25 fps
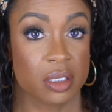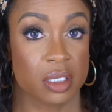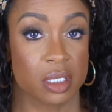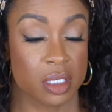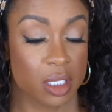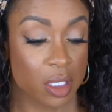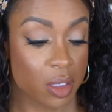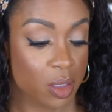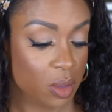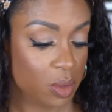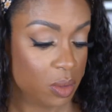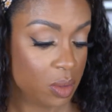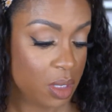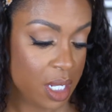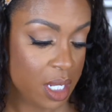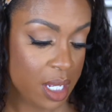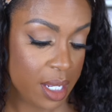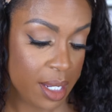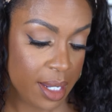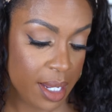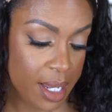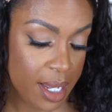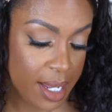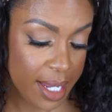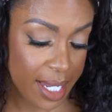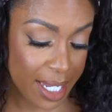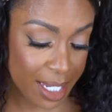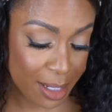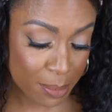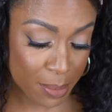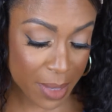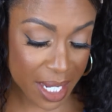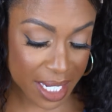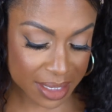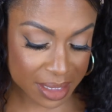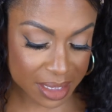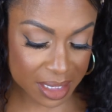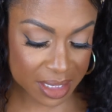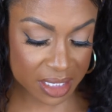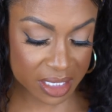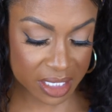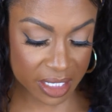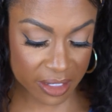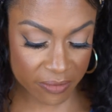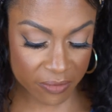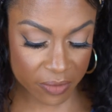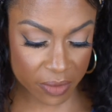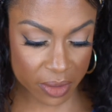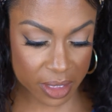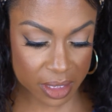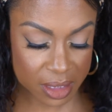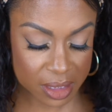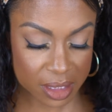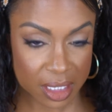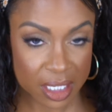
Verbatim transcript: So it makes a difference.